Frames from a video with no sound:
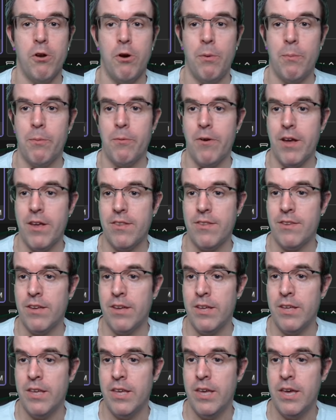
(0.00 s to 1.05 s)

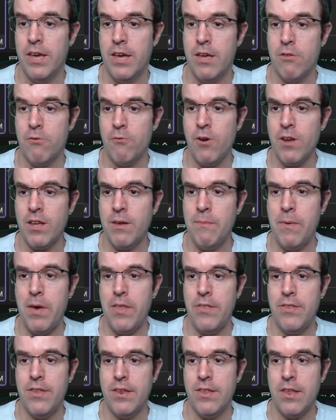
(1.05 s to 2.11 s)
operator, it's
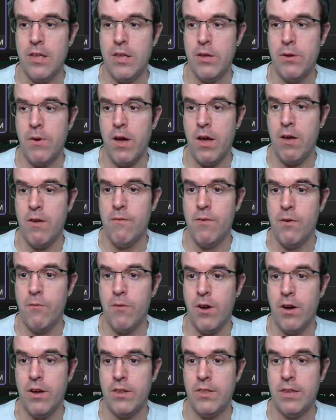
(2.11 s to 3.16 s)
recommended that you
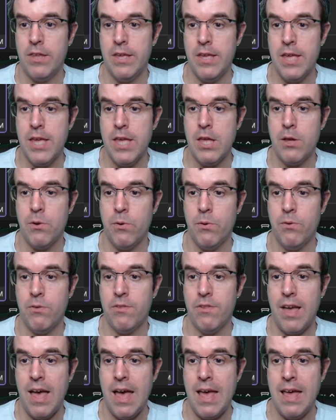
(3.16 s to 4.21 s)
override the equals
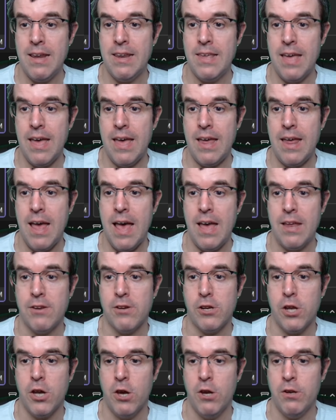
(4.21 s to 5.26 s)
and get hash
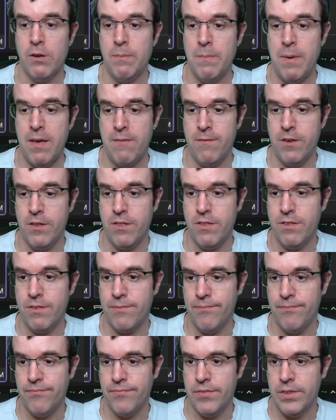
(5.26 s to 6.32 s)
code methods.
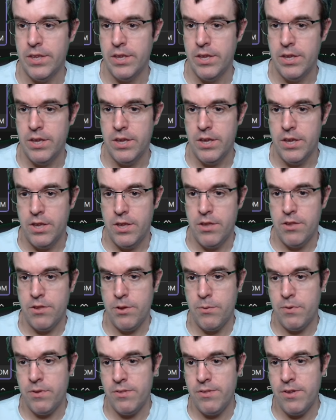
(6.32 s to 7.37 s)

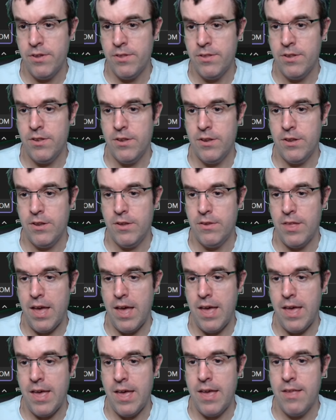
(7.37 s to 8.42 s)
So we're starting to do
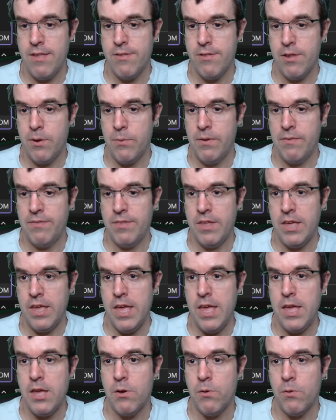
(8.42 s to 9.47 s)
that here. So with the
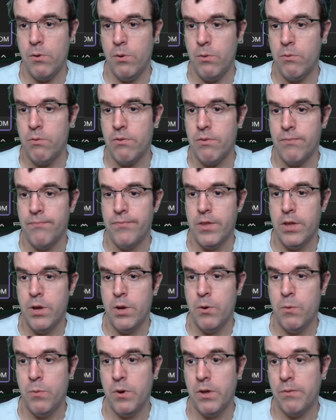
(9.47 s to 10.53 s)
equals,
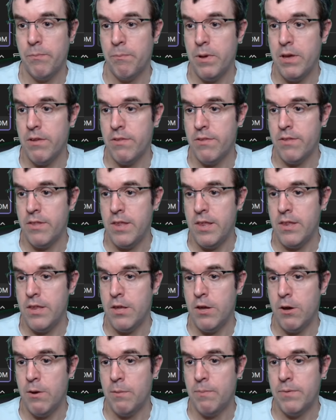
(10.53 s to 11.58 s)
we're passing in
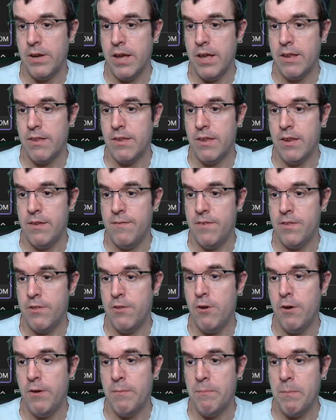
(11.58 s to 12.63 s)
the object, and if it's
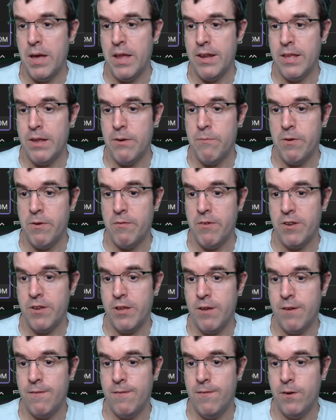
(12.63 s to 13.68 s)
not on money, we
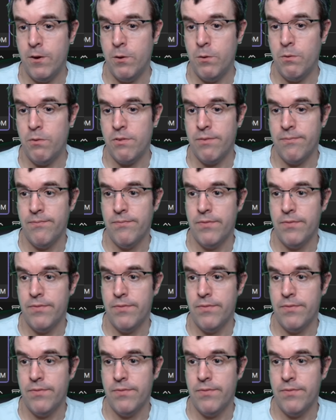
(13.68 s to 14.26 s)
return false.